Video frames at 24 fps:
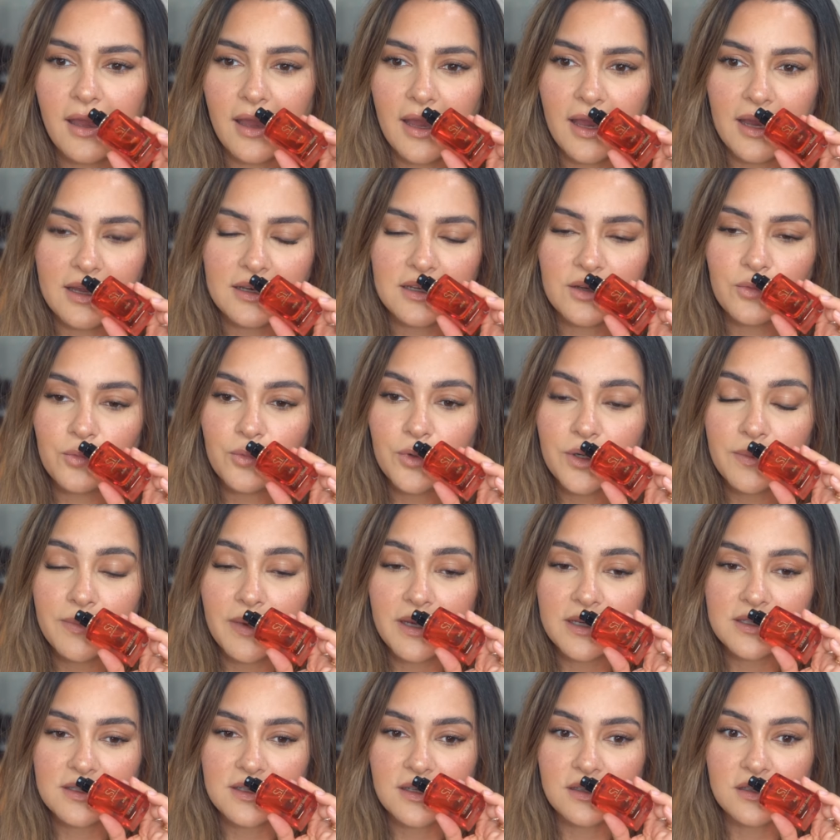and it would
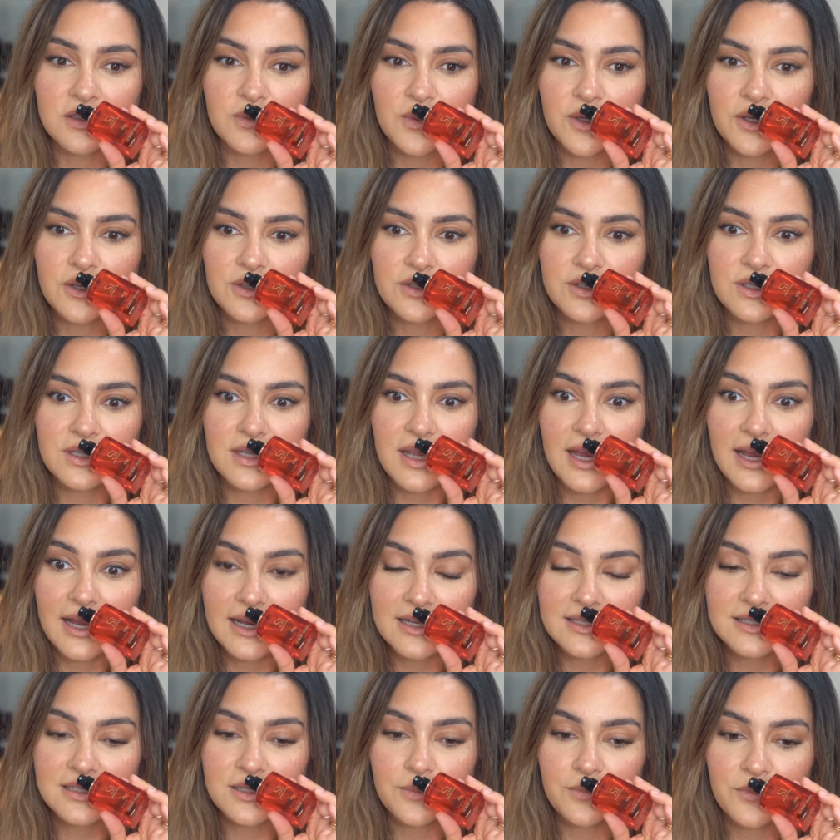make sense because it
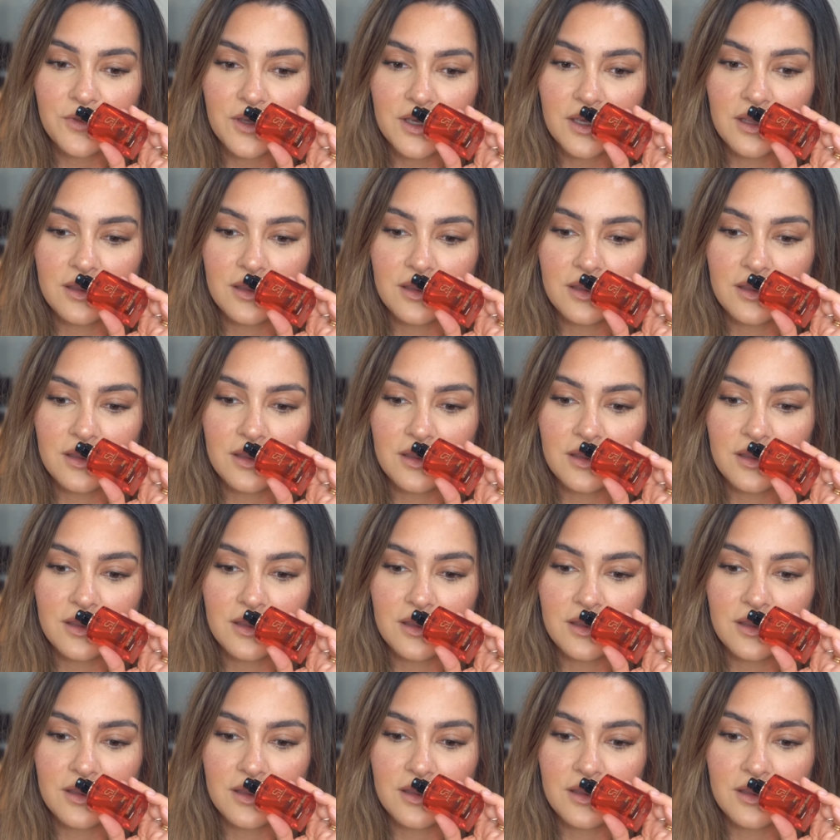has something